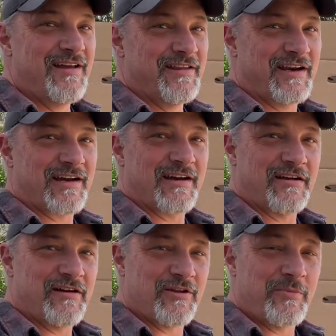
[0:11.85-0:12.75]
Then I got
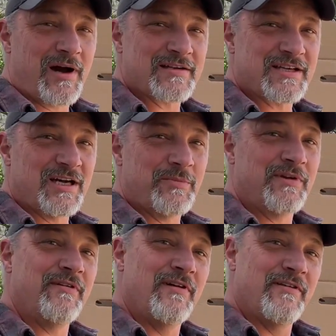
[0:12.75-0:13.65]
another box
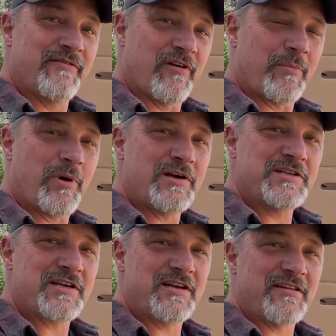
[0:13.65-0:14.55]
coming for our
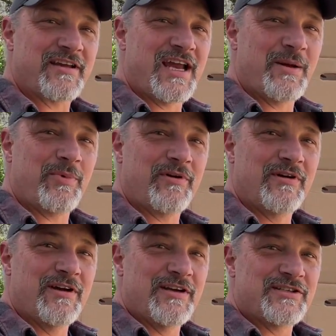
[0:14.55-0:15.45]
project on the camper.
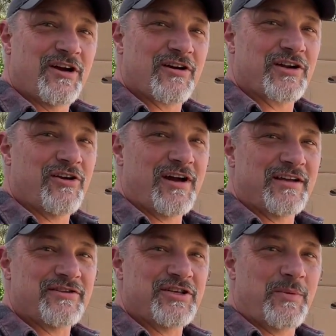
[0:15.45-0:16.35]
So I'm going to go
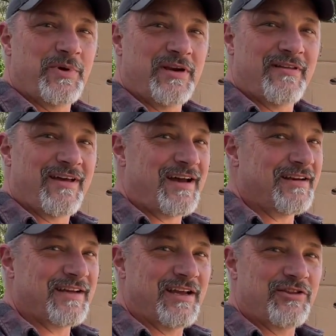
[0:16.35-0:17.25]
ahead and jump into
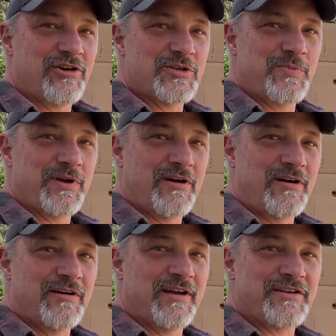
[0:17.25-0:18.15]
that, get those put
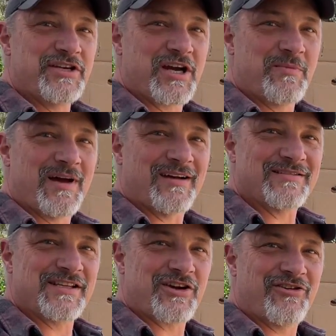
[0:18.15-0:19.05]
on, and check them out.
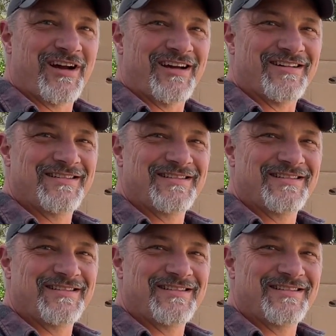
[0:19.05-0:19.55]
Stick around.